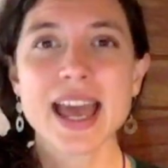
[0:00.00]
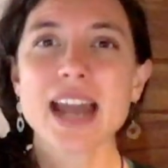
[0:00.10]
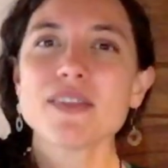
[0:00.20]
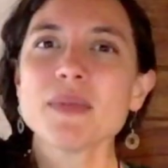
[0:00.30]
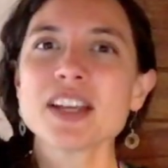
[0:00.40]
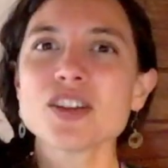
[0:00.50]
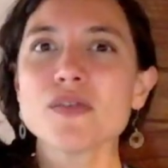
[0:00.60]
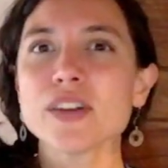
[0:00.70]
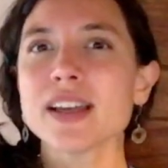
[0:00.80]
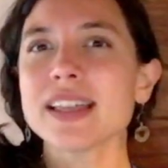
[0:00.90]
And if it makes
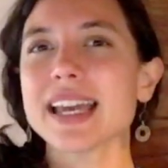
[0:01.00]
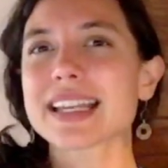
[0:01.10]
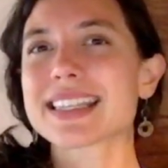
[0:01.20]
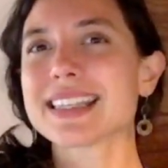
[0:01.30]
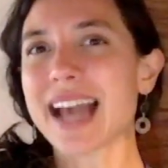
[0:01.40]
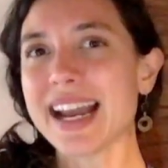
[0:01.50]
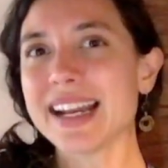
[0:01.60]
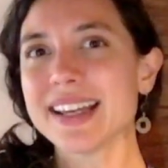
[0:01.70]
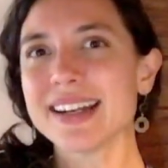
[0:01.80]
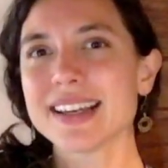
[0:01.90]
you feel
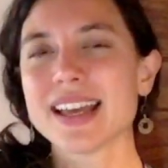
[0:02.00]
excited,